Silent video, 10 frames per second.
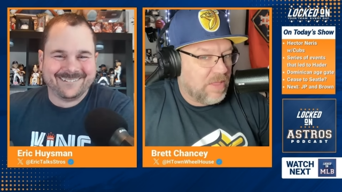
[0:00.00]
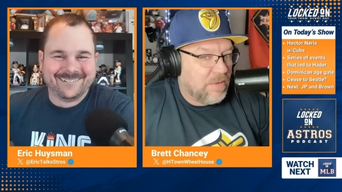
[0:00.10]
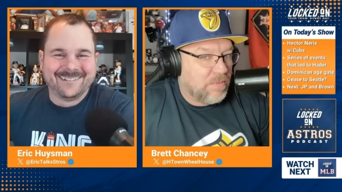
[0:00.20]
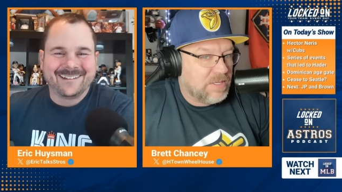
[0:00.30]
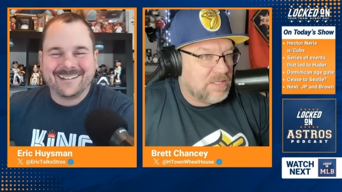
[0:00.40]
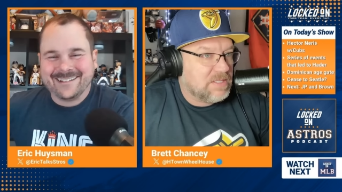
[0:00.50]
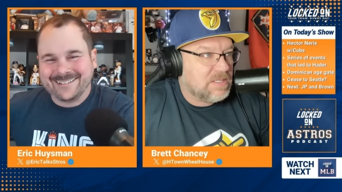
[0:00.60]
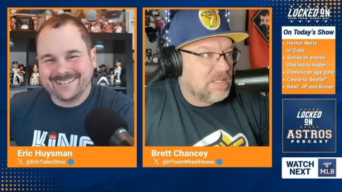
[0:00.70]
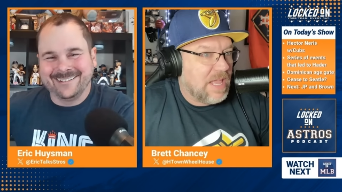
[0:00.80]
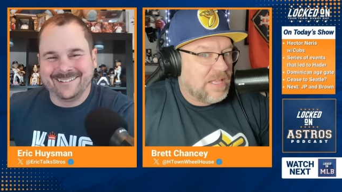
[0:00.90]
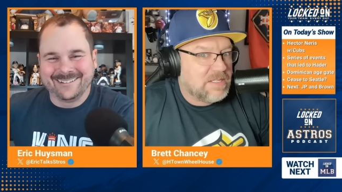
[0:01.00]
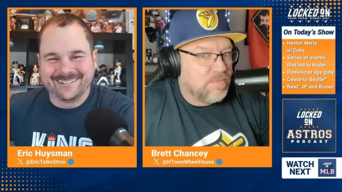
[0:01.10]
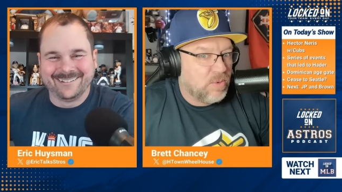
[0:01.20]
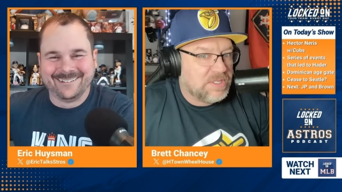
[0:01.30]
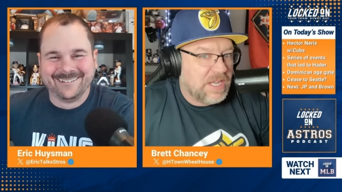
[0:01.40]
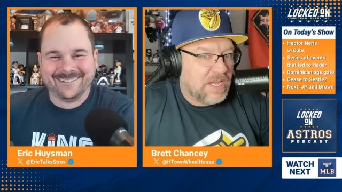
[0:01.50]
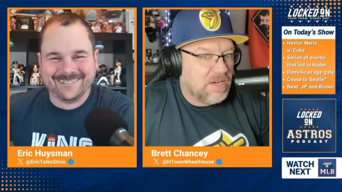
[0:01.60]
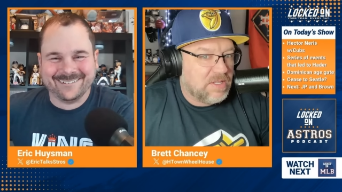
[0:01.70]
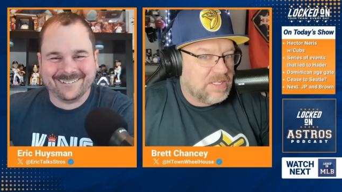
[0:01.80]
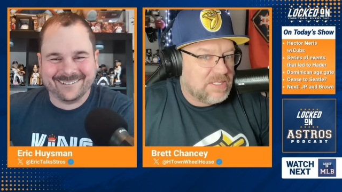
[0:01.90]
Speaker 1: That was that's more
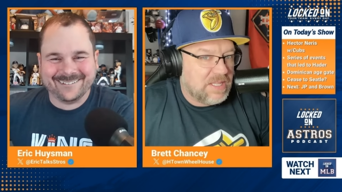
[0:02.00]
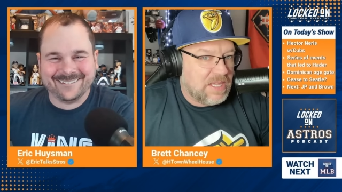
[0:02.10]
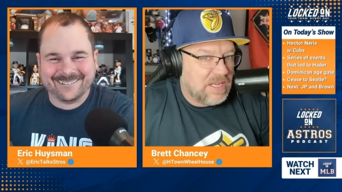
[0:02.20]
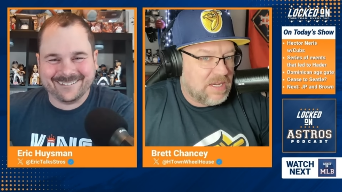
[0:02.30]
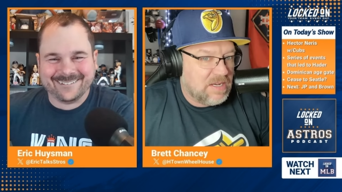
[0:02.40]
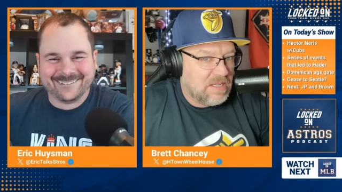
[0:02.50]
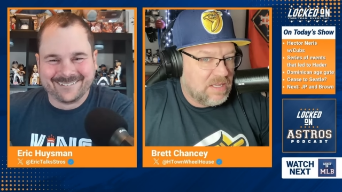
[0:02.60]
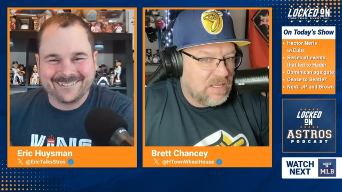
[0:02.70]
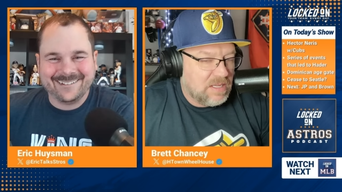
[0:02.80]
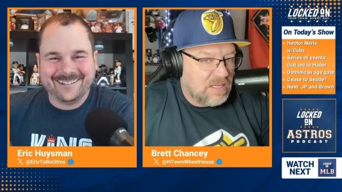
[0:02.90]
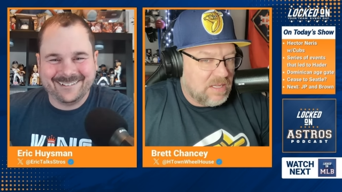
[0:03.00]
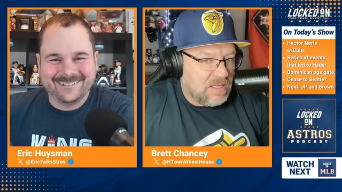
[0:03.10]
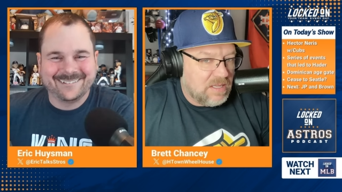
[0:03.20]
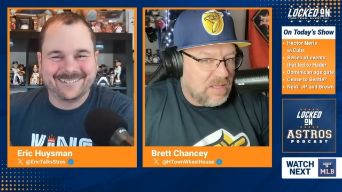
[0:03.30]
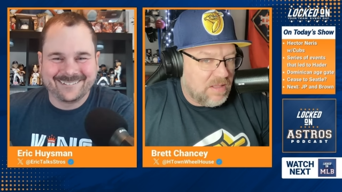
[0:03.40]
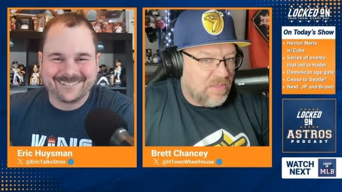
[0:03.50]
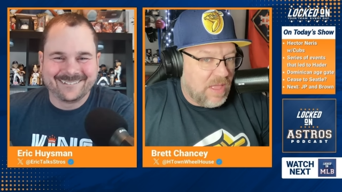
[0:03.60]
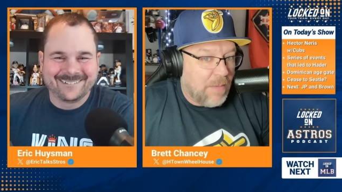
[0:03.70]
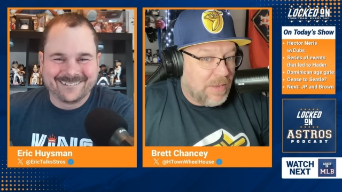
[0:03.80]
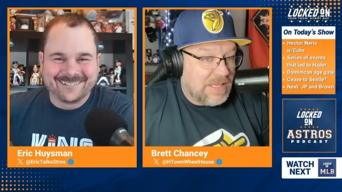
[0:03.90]
scandalous than. Yeah.
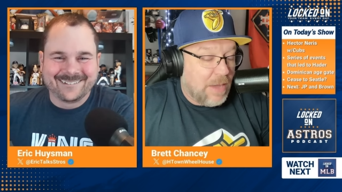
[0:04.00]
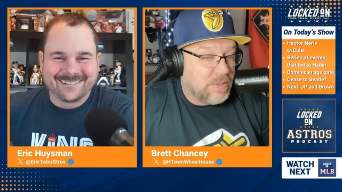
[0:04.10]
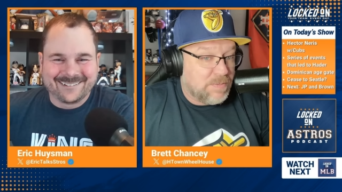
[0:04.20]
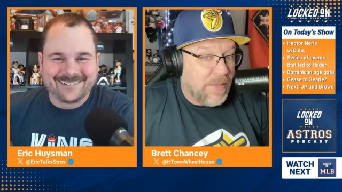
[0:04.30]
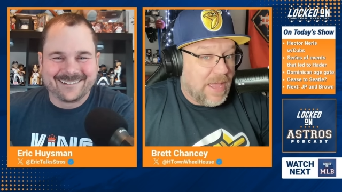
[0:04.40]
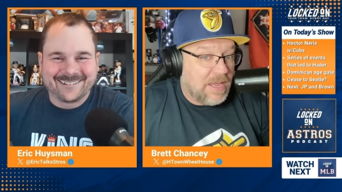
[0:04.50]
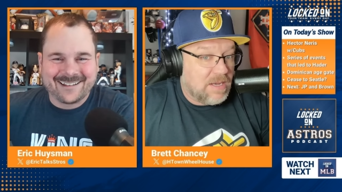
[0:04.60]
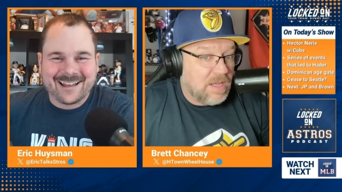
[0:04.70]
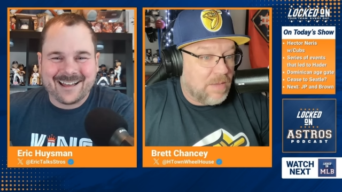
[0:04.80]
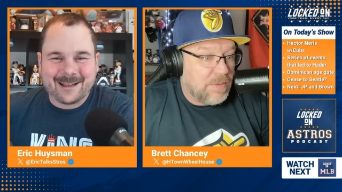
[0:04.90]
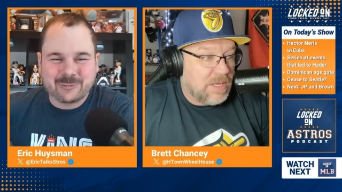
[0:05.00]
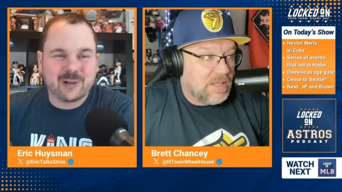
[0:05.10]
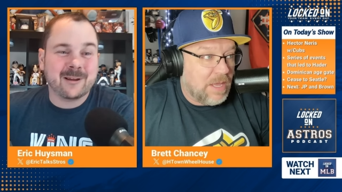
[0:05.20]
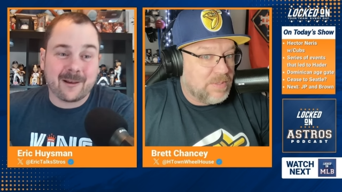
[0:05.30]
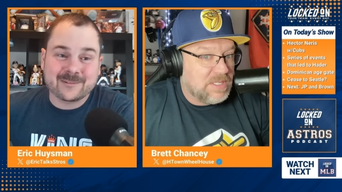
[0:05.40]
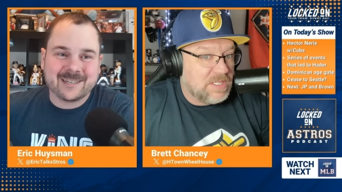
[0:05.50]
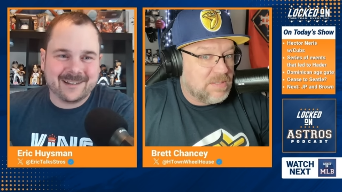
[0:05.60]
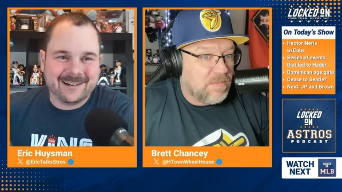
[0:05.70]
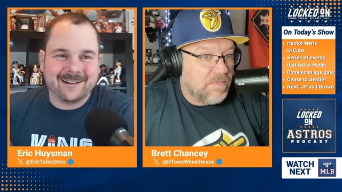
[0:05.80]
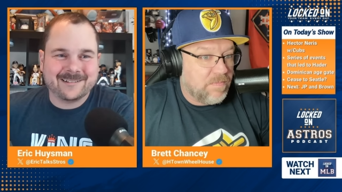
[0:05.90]
I mean, that was bad. I mean, I'm sure y'all
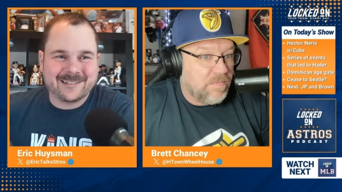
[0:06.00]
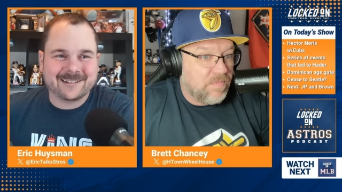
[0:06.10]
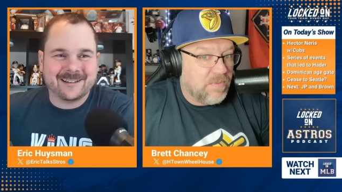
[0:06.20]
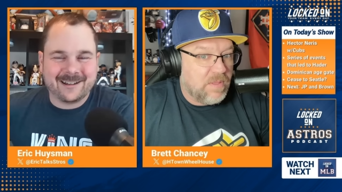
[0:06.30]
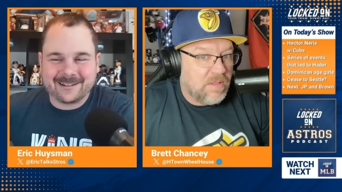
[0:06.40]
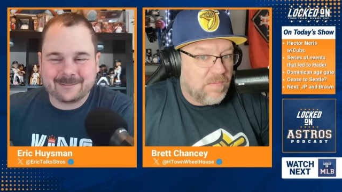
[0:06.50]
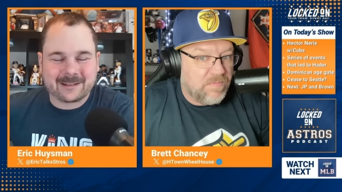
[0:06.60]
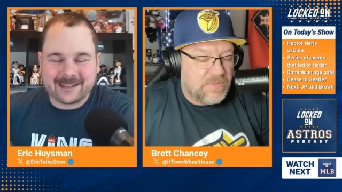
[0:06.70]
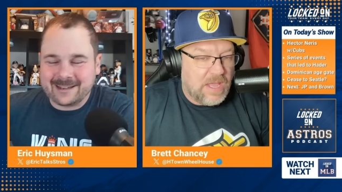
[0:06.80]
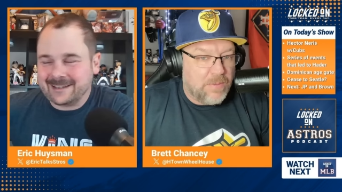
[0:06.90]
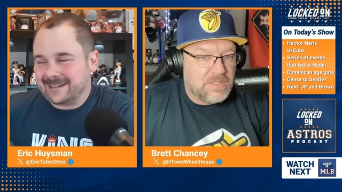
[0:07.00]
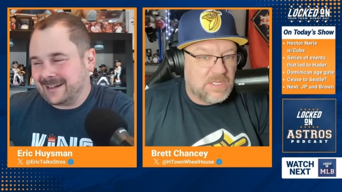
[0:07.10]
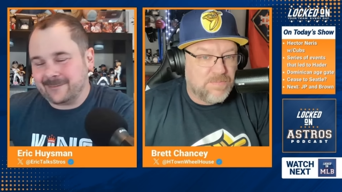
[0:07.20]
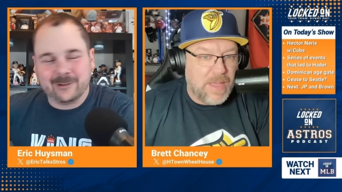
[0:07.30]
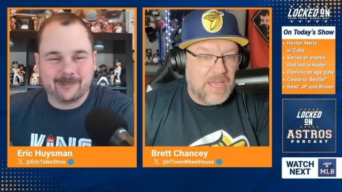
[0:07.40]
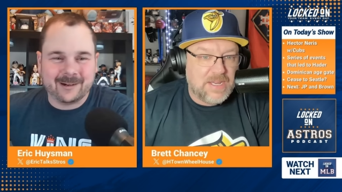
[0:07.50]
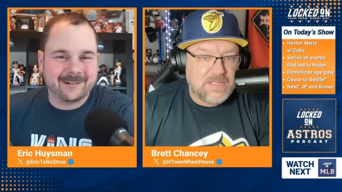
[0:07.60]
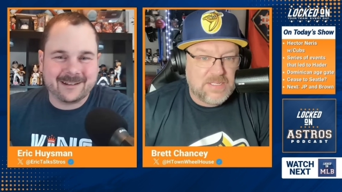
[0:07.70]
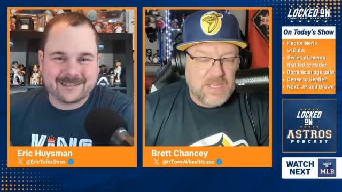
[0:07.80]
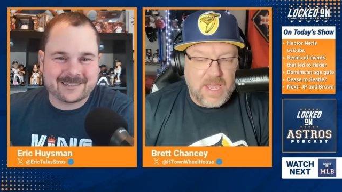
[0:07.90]
Speaker 2: seen it on TikTok and
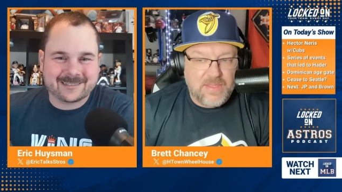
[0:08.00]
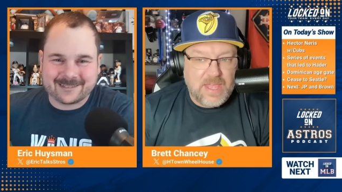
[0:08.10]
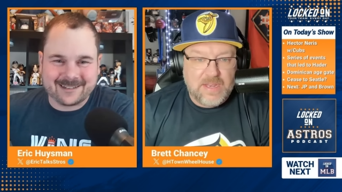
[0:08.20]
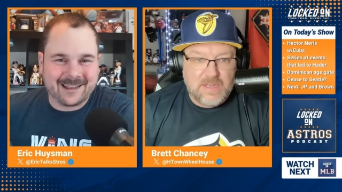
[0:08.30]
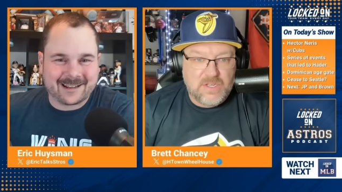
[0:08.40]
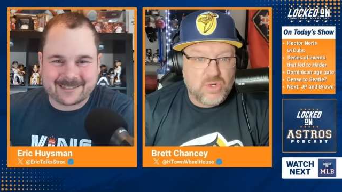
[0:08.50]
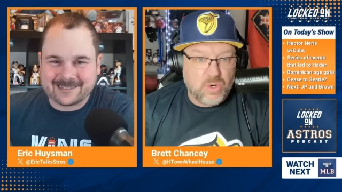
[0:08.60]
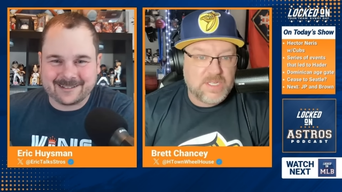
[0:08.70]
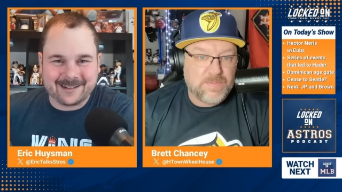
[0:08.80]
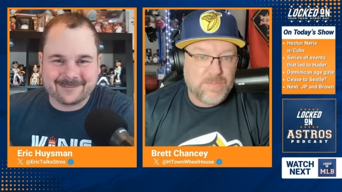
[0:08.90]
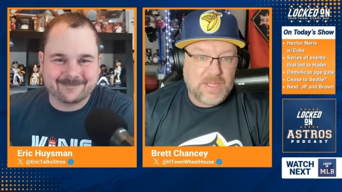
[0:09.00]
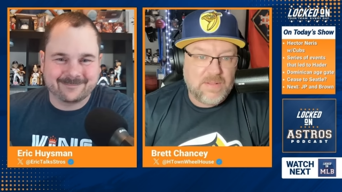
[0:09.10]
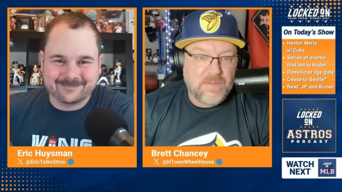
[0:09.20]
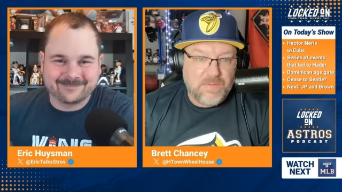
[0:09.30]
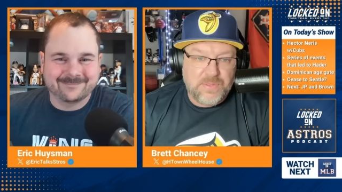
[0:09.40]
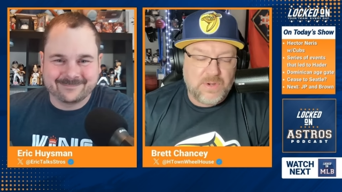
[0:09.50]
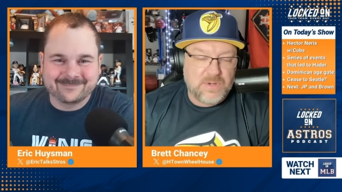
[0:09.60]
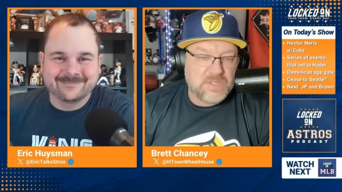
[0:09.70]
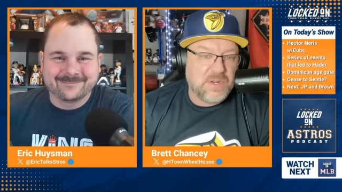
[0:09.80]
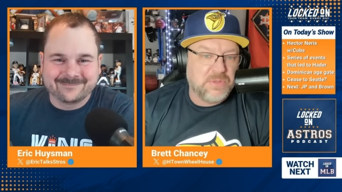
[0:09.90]
everywhere. It's excellent. Yeah
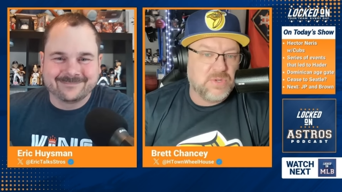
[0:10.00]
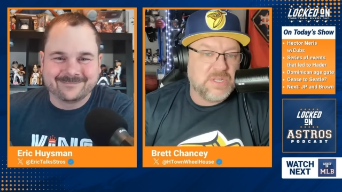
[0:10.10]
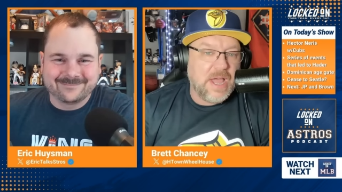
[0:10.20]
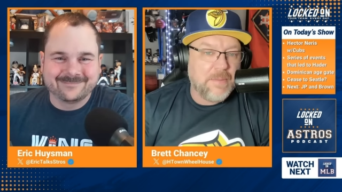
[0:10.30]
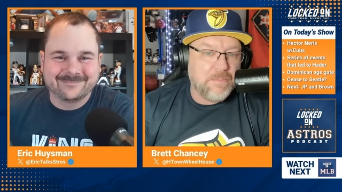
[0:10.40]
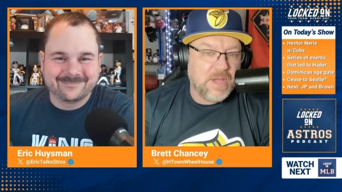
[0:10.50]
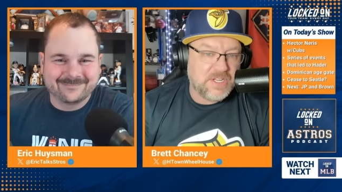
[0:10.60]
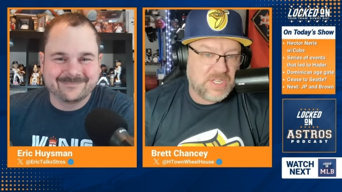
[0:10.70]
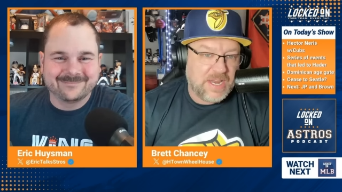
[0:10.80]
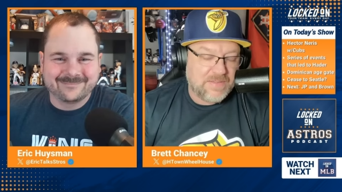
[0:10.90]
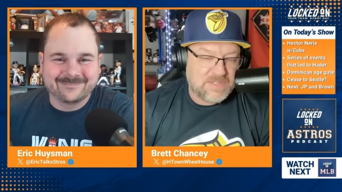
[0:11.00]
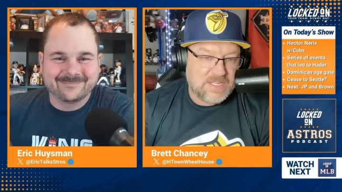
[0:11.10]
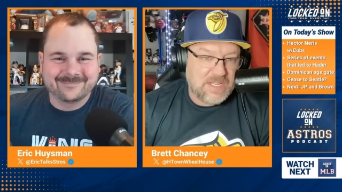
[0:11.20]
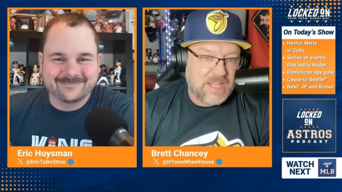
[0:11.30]
Speaker 1: there's there's not much that I've seen